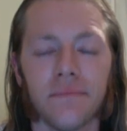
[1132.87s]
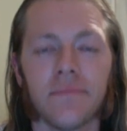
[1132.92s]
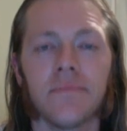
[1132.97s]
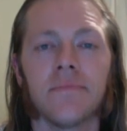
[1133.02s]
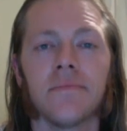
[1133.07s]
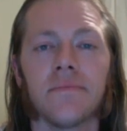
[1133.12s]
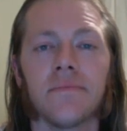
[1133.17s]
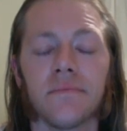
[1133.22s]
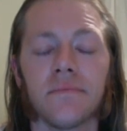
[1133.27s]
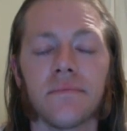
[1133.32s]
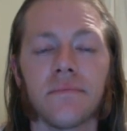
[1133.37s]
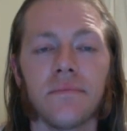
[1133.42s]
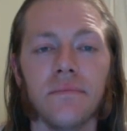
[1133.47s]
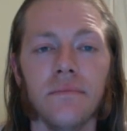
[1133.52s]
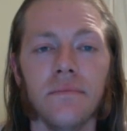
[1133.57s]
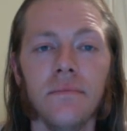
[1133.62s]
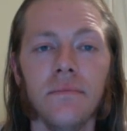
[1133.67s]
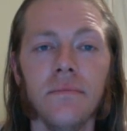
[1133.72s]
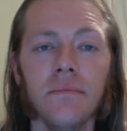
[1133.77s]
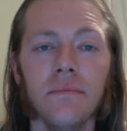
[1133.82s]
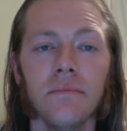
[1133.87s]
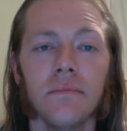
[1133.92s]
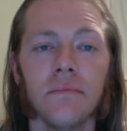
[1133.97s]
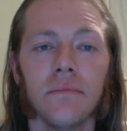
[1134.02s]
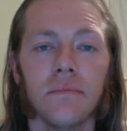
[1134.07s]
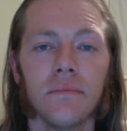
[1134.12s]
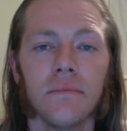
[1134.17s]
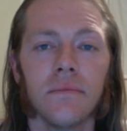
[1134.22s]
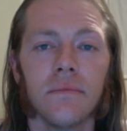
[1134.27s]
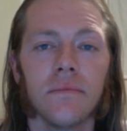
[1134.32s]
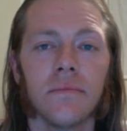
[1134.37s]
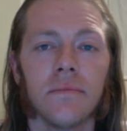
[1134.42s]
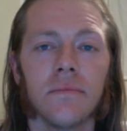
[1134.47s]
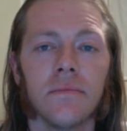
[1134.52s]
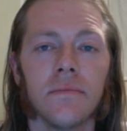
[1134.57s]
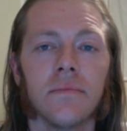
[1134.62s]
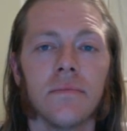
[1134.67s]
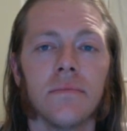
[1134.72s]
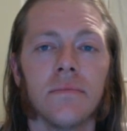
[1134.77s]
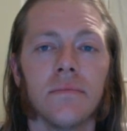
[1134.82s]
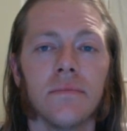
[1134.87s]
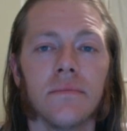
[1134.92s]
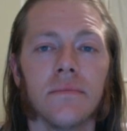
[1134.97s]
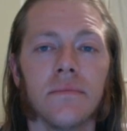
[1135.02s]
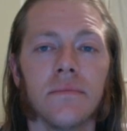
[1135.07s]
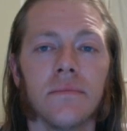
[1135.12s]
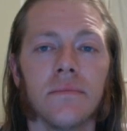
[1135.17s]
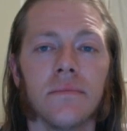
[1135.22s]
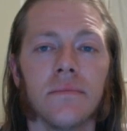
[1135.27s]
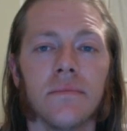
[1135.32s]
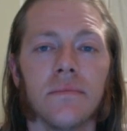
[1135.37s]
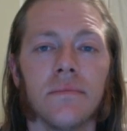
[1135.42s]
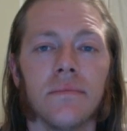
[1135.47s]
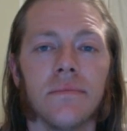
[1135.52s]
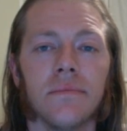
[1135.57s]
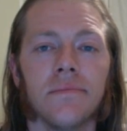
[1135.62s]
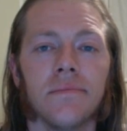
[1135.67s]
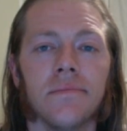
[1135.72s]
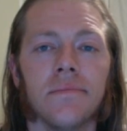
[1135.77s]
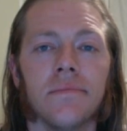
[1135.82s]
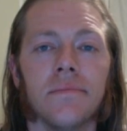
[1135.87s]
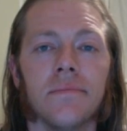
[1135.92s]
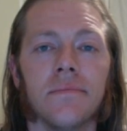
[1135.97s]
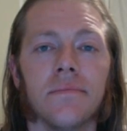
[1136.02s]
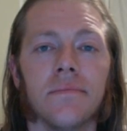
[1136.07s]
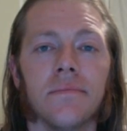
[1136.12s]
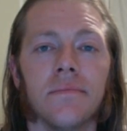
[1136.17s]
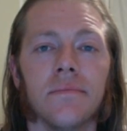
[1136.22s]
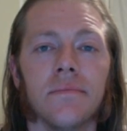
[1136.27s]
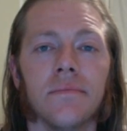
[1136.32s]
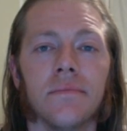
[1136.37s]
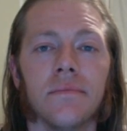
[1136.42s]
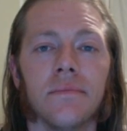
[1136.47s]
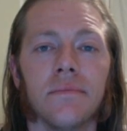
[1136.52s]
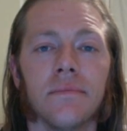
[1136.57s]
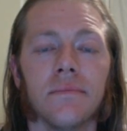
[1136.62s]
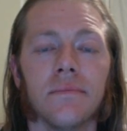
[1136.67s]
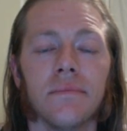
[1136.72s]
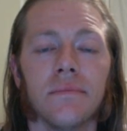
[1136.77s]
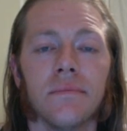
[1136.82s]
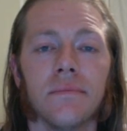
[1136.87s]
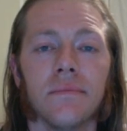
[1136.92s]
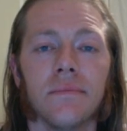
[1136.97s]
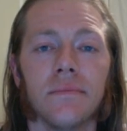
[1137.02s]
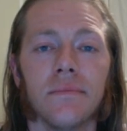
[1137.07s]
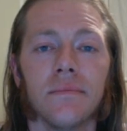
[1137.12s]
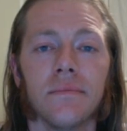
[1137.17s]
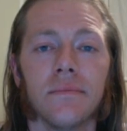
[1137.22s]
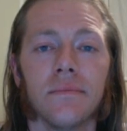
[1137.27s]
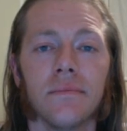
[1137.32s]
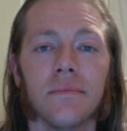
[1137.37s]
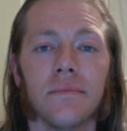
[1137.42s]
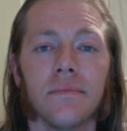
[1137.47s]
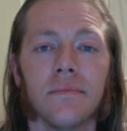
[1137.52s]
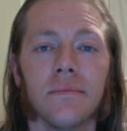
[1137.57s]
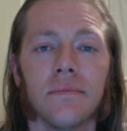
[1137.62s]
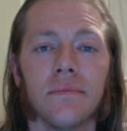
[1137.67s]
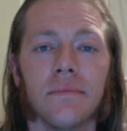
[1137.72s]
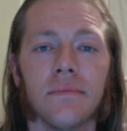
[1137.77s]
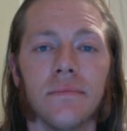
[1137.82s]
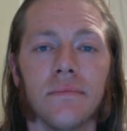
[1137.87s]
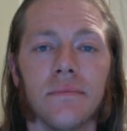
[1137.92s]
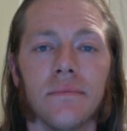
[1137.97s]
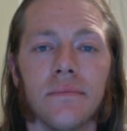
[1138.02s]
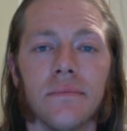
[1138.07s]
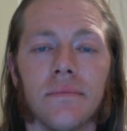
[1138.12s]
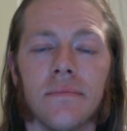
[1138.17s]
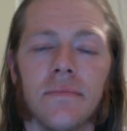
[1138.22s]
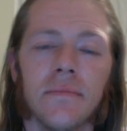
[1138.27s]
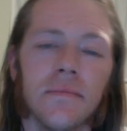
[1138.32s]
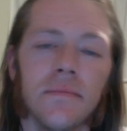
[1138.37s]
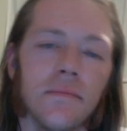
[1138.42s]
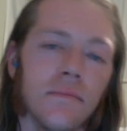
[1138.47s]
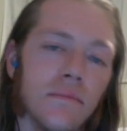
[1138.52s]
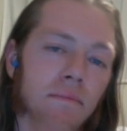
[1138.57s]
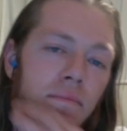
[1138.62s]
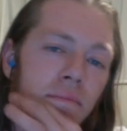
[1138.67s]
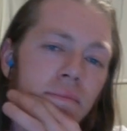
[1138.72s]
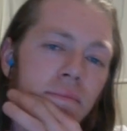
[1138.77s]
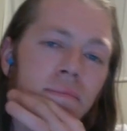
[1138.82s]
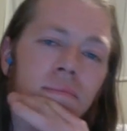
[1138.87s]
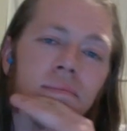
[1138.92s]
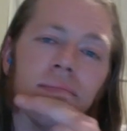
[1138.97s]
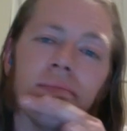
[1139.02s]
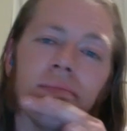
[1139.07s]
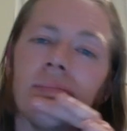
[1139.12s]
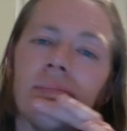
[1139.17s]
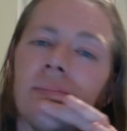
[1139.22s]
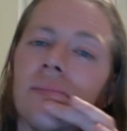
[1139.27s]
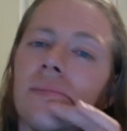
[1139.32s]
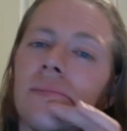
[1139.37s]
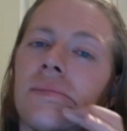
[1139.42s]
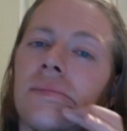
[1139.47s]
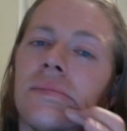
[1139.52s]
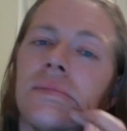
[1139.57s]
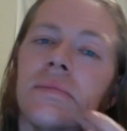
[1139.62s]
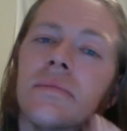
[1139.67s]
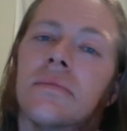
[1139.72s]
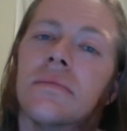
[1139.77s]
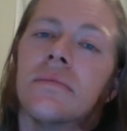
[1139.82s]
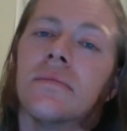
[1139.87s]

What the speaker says: No words are spoken by the person on screen.